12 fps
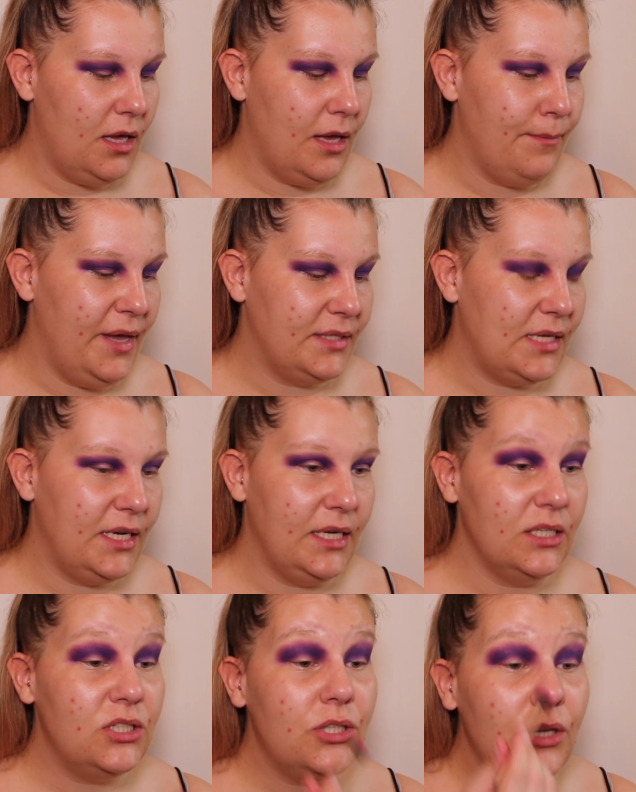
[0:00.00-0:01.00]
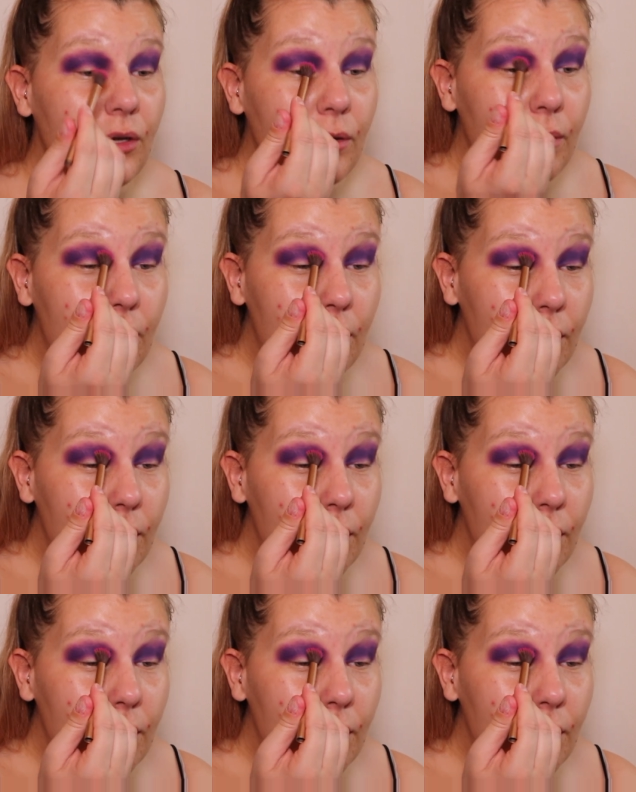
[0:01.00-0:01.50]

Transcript: and mix that into